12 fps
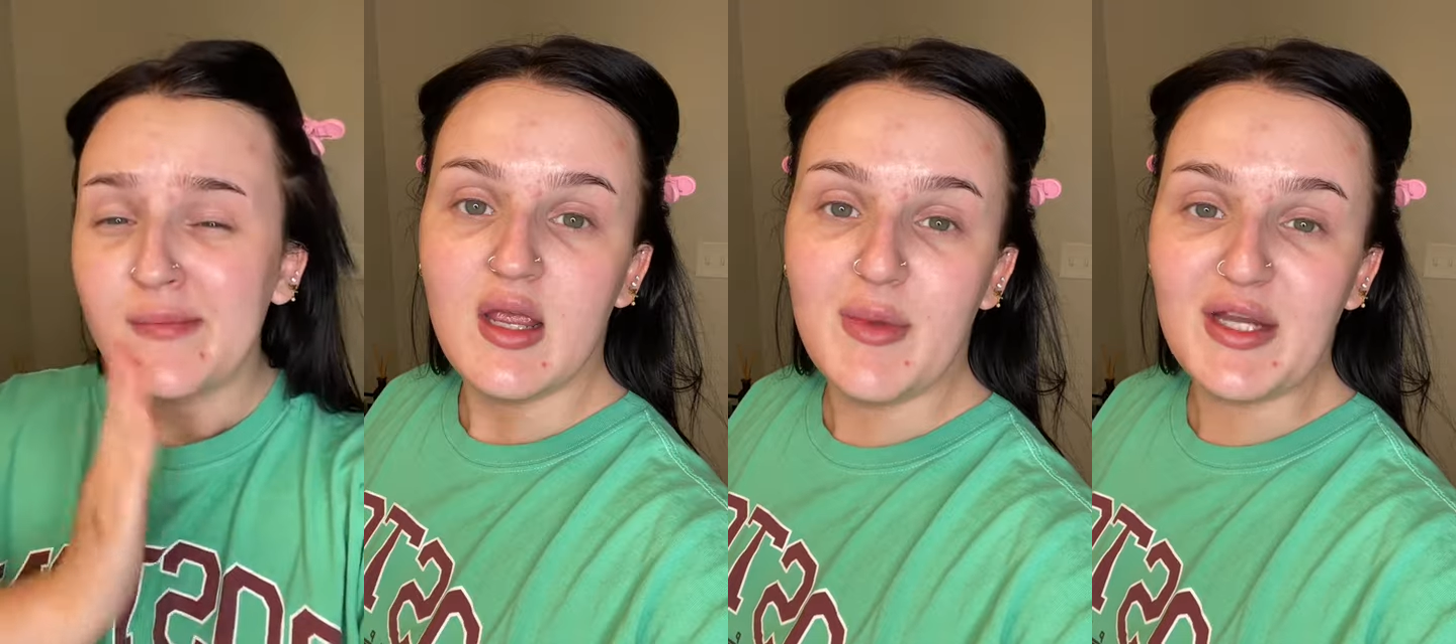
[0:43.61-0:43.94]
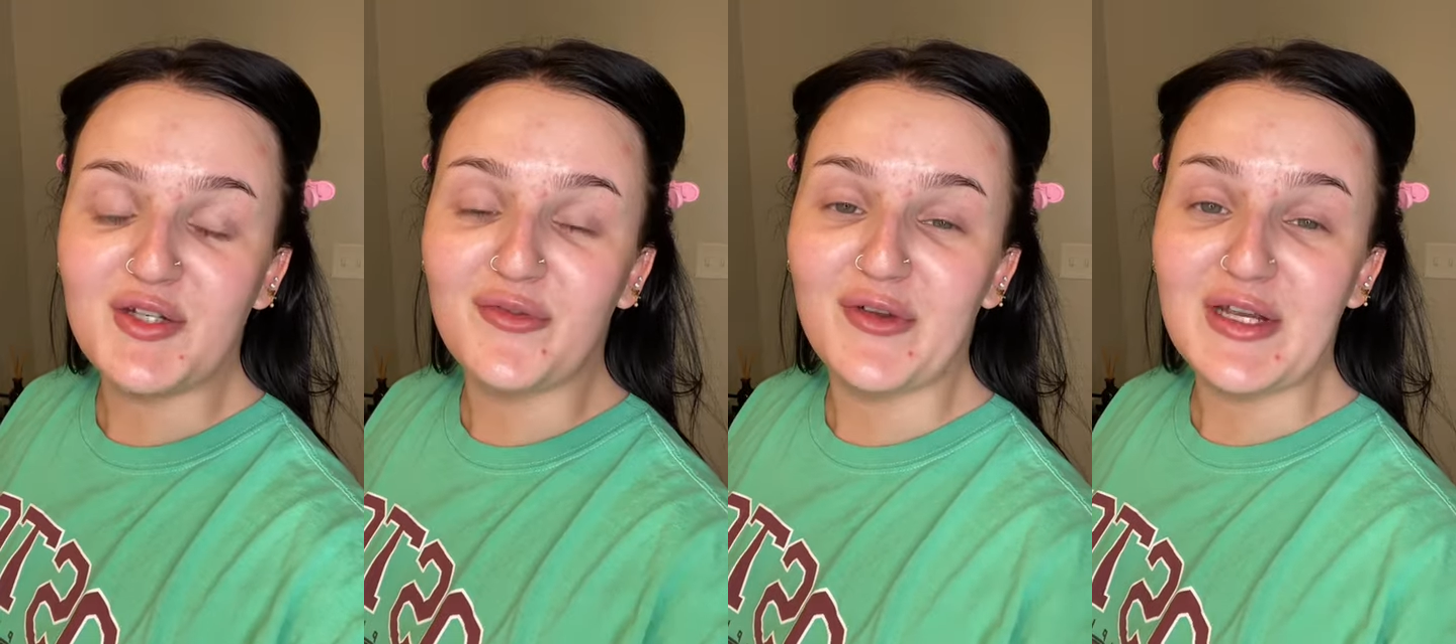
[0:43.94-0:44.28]
It
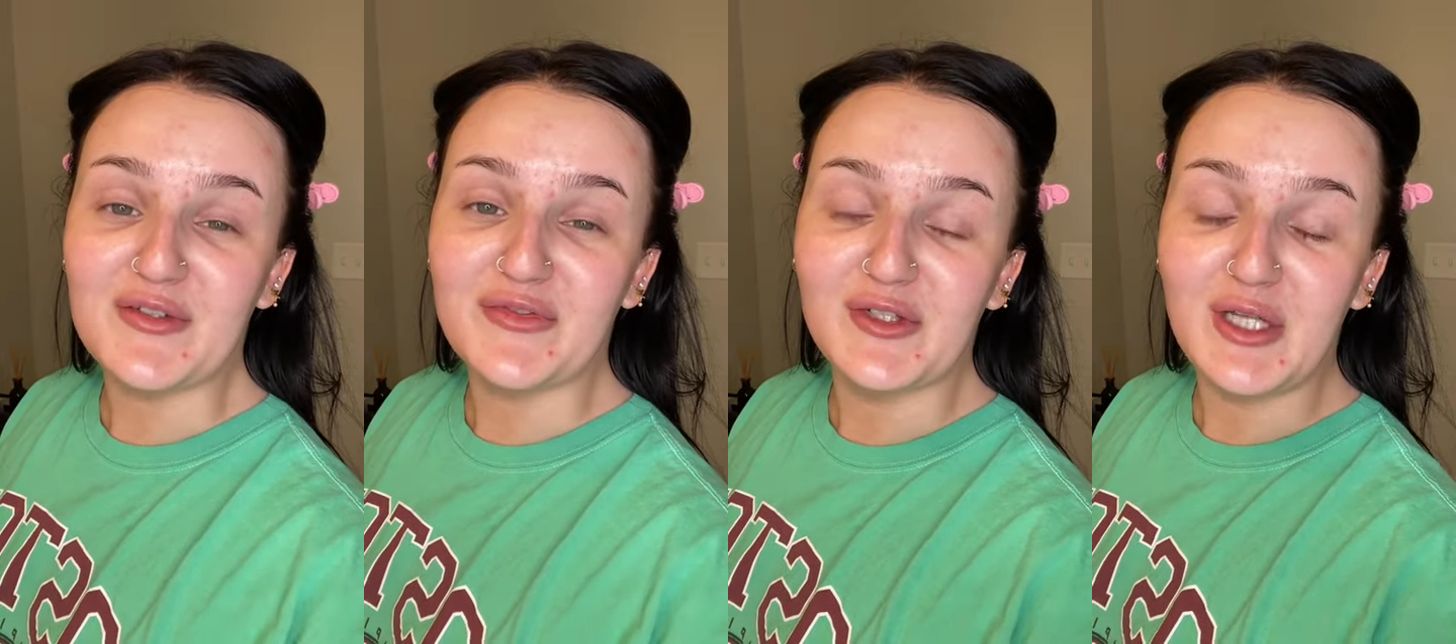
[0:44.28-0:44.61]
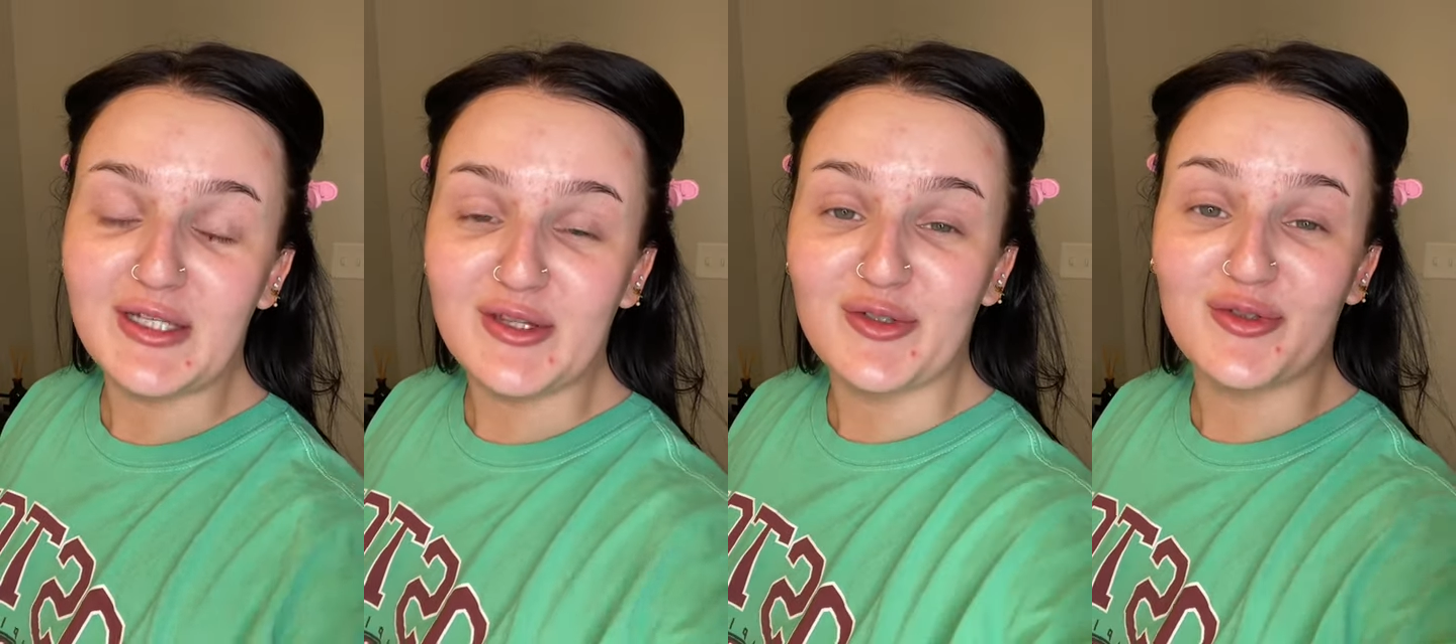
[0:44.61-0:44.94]
makes your face feel
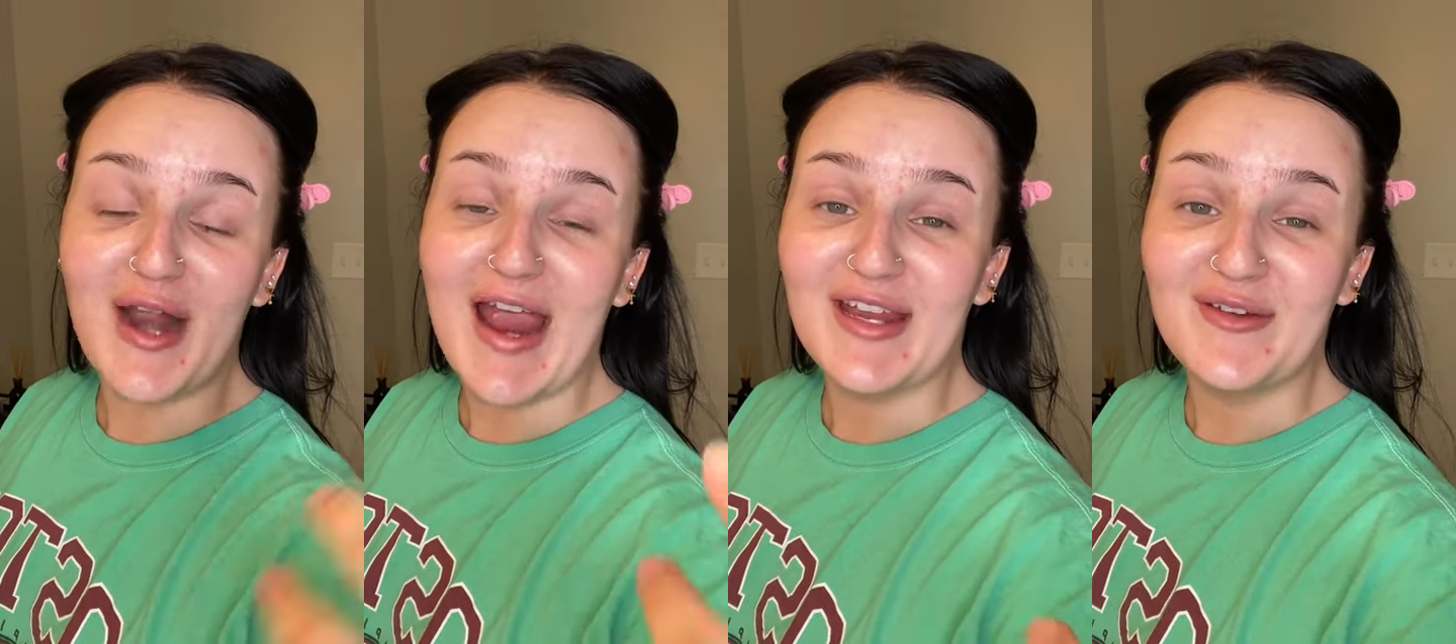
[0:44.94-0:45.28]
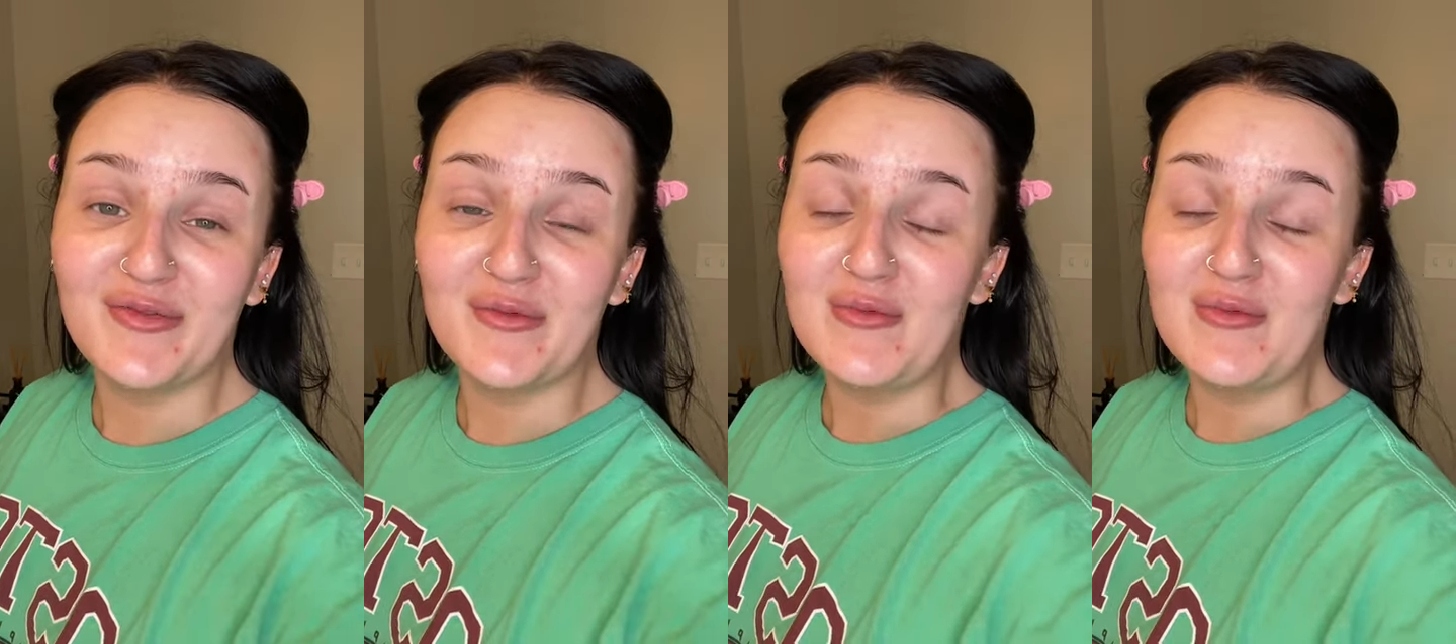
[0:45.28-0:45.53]
like the dragon from